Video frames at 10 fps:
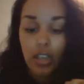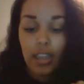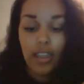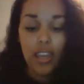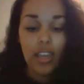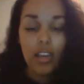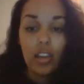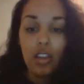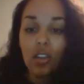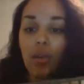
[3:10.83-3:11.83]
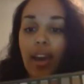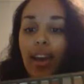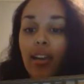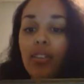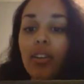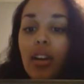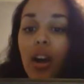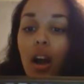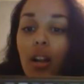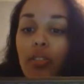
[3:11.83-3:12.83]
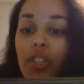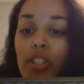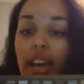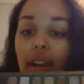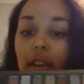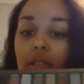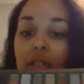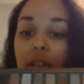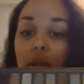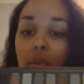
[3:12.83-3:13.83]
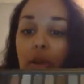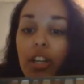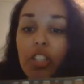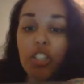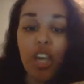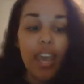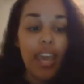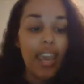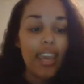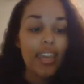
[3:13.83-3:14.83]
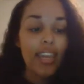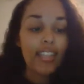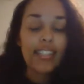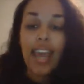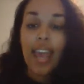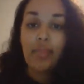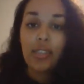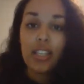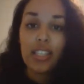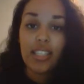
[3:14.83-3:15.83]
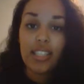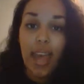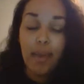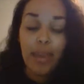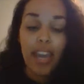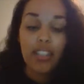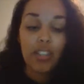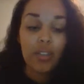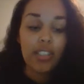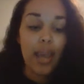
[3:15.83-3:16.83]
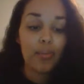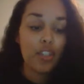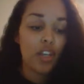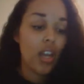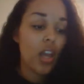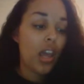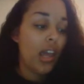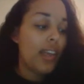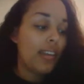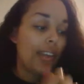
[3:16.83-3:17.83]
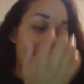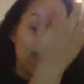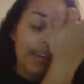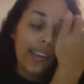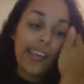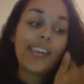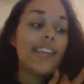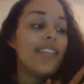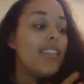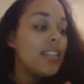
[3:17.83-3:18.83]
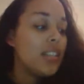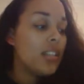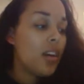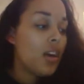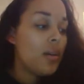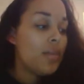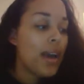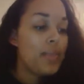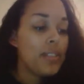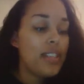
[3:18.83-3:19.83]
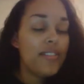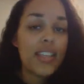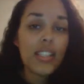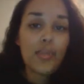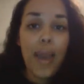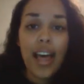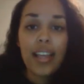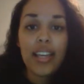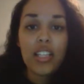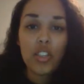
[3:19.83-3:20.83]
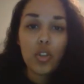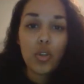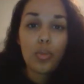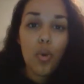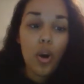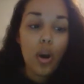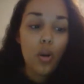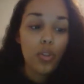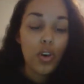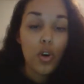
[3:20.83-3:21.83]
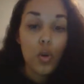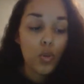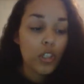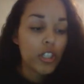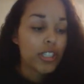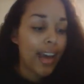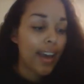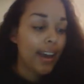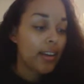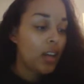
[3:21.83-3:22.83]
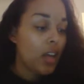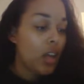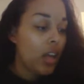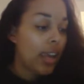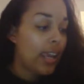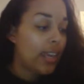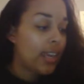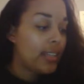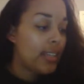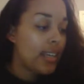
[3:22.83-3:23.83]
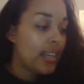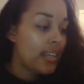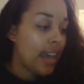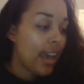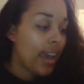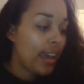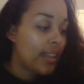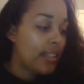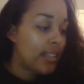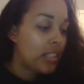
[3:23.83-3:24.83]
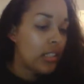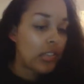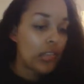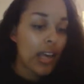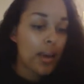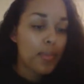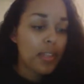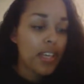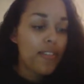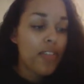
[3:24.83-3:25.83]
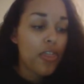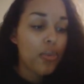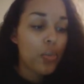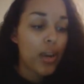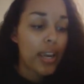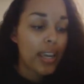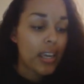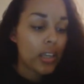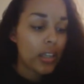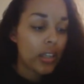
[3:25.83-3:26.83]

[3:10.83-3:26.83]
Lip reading: and then you have all of your shadows and your brush, and it snaps. It's a snap case, so it snaps shut. Now, again, this I believe this palette is a little more on the cooler side, and it has, I believe, three